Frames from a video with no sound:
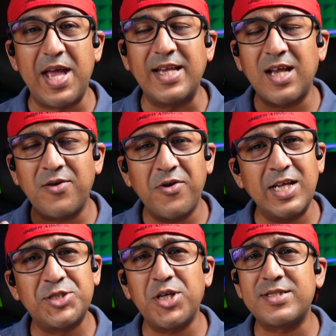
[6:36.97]

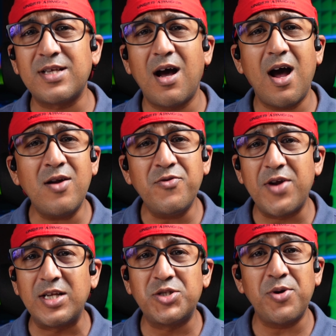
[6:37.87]
Me-800 is just
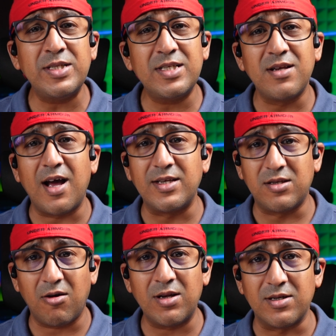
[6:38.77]

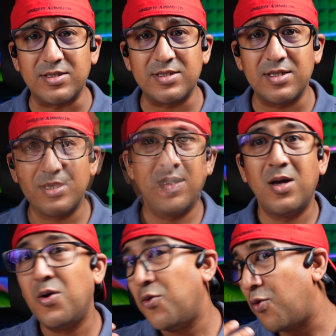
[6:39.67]
$129,
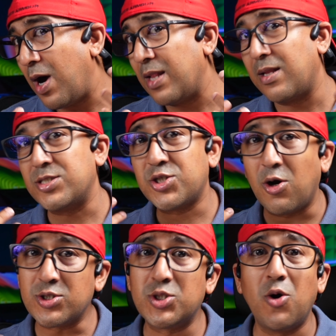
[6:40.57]
while the
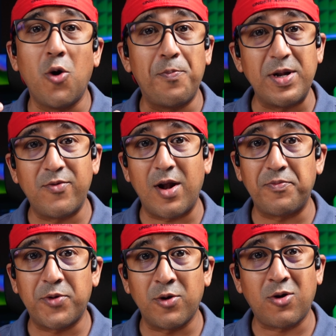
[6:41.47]
Shokz
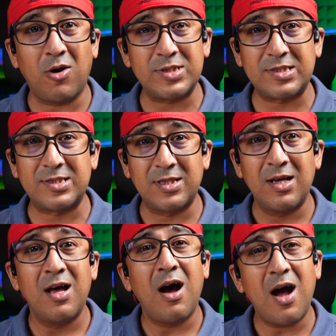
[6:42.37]
OpenRun Pro costs
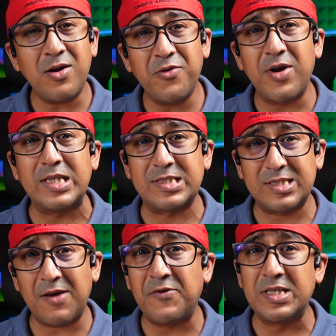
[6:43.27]

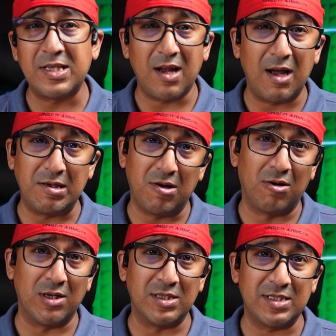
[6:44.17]

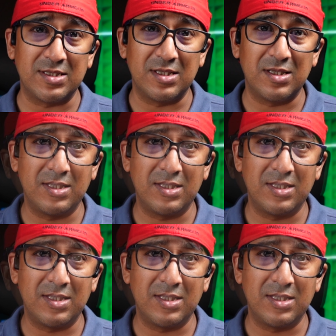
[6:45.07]
$179.